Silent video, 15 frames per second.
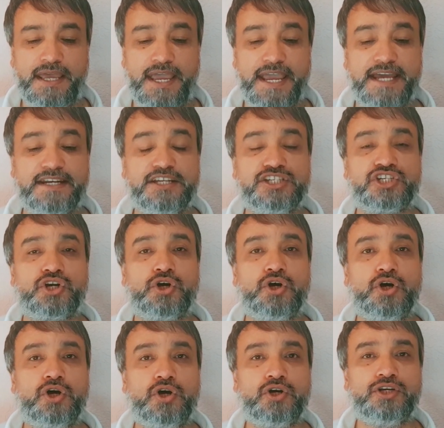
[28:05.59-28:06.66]
and is
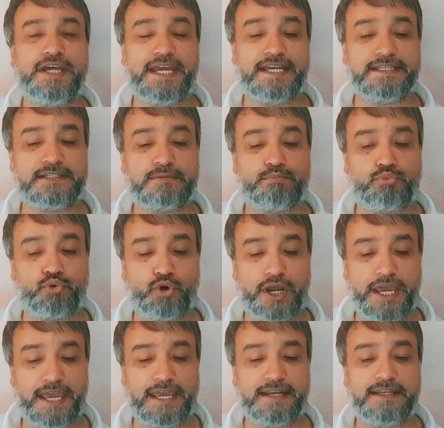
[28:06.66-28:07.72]
heard and
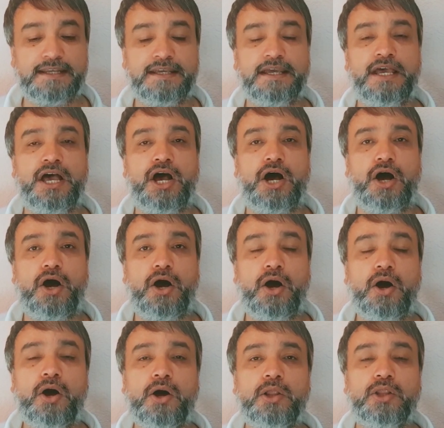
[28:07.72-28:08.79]
spread
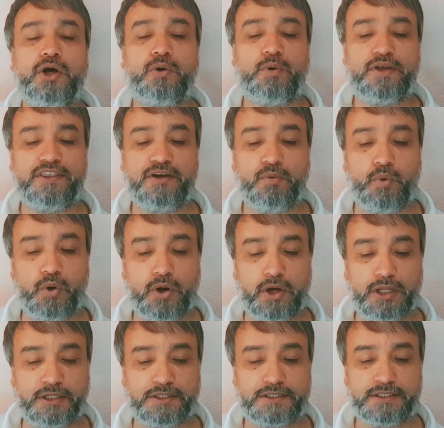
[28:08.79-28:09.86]
all over the
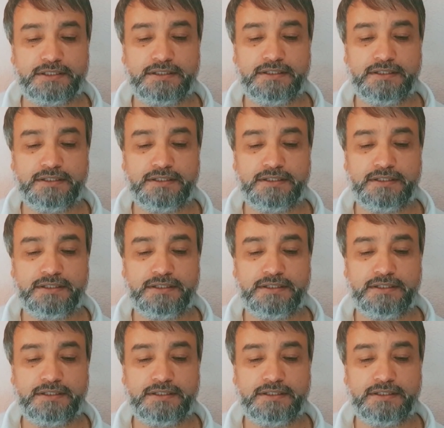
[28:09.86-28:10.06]
world.